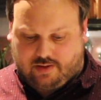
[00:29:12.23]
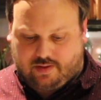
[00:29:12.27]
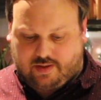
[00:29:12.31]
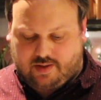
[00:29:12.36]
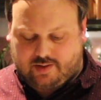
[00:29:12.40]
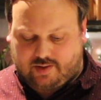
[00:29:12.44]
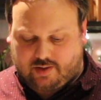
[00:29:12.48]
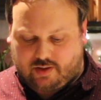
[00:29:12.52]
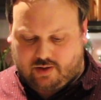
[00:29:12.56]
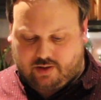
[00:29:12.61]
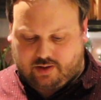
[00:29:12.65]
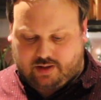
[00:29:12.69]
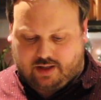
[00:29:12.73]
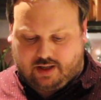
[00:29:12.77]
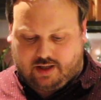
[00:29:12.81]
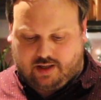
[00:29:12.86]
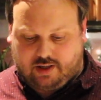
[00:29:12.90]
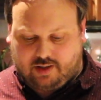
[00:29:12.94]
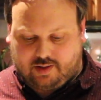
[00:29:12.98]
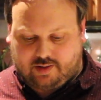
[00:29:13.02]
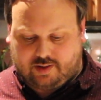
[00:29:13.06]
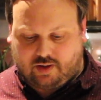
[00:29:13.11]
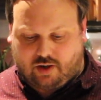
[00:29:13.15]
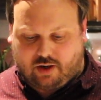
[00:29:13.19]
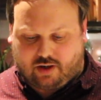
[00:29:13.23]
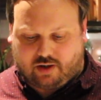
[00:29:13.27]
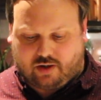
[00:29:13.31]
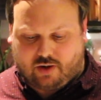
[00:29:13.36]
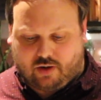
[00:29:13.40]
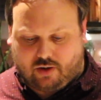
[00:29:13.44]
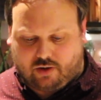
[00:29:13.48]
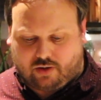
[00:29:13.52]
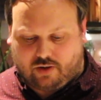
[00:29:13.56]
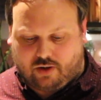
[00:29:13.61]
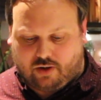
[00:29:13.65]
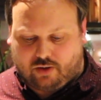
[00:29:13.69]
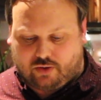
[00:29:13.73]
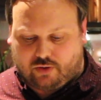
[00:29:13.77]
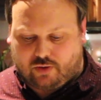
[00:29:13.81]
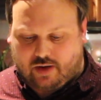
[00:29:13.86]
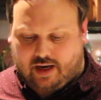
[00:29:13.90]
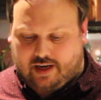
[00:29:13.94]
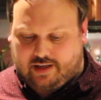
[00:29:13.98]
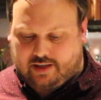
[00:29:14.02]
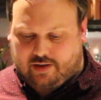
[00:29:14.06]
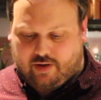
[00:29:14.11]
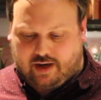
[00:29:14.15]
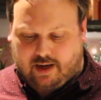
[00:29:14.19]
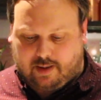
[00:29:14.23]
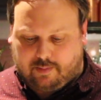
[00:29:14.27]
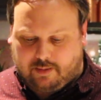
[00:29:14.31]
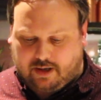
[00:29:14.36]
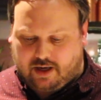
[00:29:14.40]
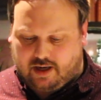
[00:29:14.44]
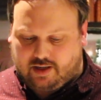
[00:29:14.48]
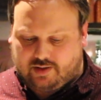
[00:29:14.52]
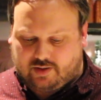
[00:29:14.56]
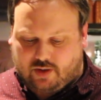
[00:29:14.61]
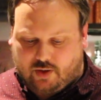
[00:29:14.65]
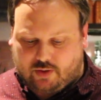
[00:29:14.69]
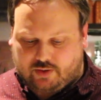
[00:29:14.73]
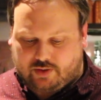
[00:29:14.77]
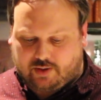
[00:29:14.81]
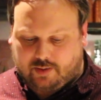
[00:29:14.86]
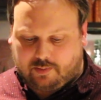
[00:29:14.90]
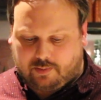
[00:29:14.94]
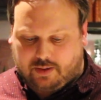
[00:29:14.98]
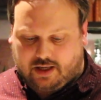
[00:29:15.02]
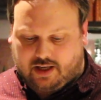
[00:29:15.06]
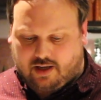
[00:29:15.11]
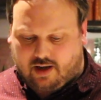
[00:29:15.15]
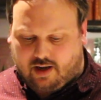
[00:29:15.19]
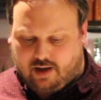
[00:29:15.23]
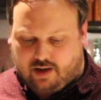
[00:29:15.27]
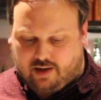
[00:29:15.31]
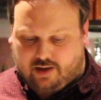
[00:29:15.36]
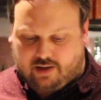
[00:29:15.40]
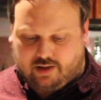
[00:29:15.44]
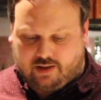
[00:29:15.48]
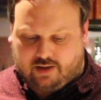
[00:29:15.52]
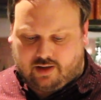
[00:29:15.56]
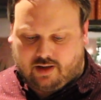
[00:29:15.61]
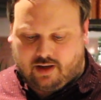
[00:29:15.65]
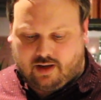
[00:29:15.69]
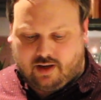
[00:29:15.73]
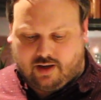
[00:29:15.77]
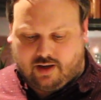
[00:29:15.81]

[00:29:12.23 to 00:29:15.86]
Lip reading: this cookie is dark cocoa, dried cranberry, toasted pecan